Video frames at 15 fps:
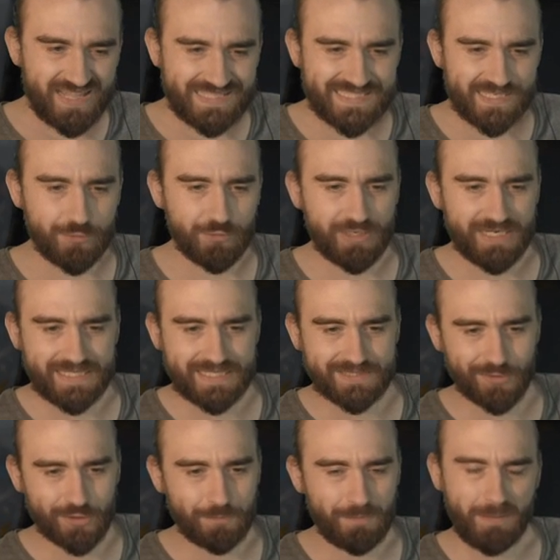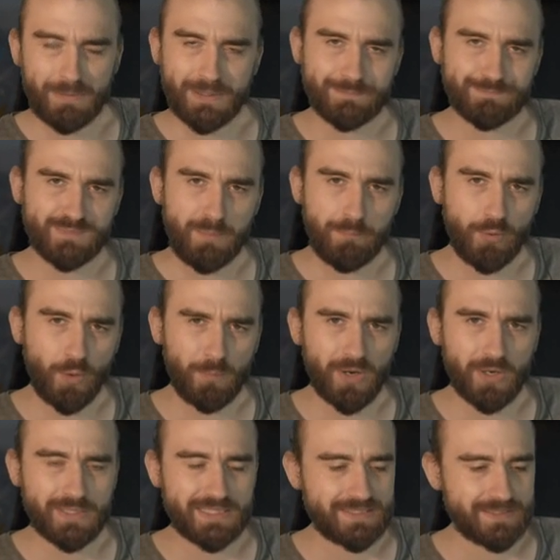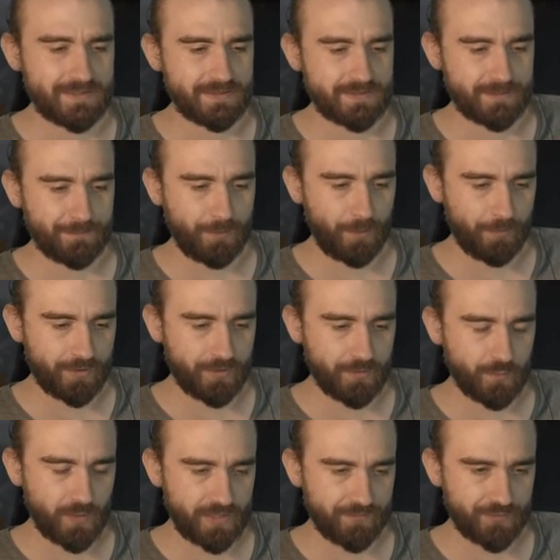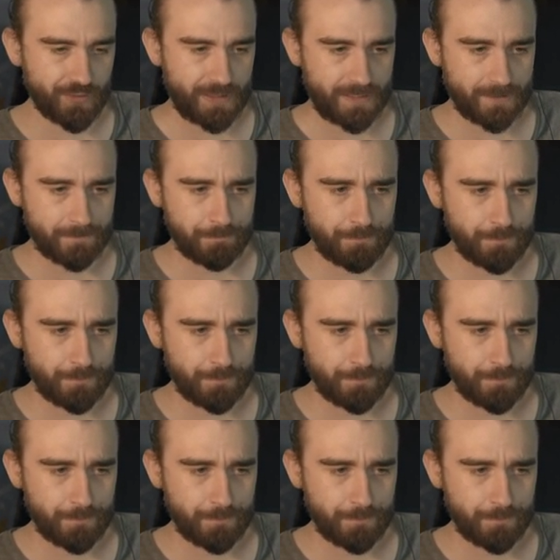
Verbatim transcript: That's how we drink Dr. Pepper. The proper, the proper way of drinking.